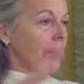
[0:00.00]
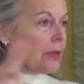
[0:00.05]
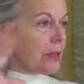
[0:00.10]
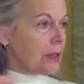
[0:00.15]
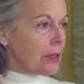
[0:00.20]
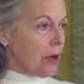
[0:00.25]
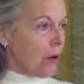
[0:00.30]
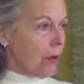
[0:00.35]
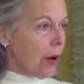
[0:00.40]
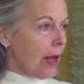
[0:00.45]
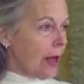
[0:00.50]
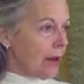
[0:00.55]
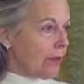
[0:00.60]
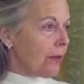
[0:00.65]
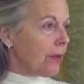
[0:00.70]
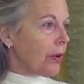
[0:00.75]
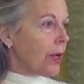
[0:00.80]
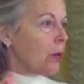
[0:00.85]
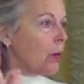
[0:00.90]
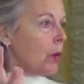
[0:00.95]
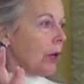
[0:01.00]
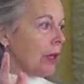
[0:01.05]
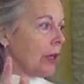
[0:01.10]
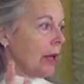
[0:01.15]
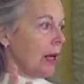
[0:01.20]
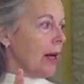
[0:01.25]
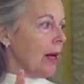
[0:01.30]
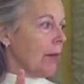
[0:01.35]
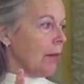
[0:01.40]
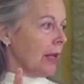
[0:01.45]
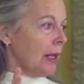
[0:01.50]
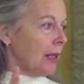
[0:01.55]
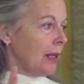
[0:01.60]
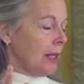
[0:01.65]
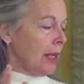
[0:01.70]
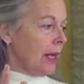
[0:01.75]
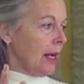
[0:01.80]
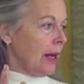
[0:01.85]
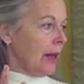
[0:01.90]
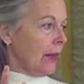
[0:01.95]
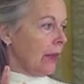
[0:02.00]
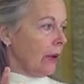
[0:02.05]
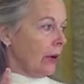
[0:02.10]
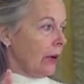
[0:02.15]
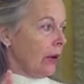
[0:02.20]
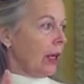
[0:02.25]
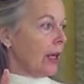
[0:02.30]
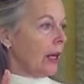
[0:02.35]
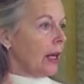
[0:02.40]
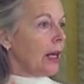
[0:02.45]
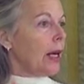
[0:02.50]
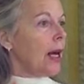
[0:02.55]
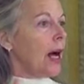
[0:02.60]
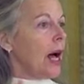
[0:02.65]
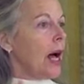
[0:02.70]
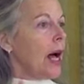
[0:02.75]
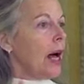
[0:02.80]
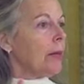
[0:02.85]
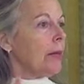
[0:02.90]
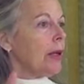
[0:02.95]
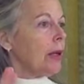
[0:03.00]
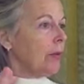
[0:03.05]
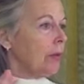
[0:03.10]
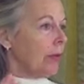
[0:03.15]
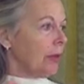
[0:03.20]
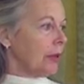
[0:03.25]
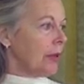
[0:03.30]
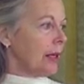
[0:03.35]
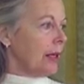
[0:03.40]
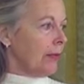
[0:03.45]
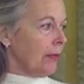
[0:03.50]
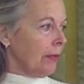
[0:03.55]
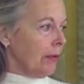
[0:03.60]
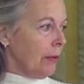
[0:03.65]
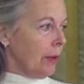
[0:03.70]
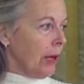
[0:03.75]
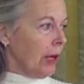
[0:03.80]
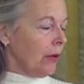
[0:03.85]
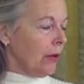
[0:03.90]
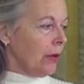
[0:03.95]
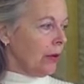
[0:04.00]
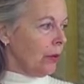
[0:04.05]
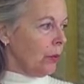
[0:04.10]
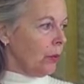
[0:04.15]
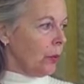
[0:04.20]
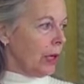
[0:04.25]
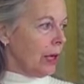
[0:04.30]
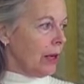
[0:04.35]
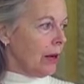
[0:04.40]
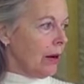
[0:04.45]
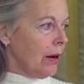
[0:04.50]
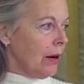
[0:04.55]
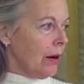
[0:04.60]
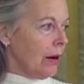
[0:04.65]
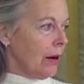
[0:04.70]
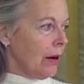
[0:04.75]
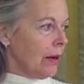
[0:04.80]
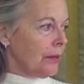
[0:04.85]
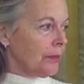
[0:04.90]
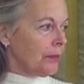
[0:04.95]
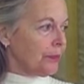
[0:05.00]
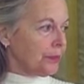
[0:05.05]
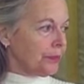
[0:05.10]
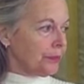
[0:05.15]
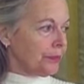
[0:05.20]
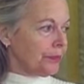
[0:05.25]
So everyone coming together in a common belief about who we are.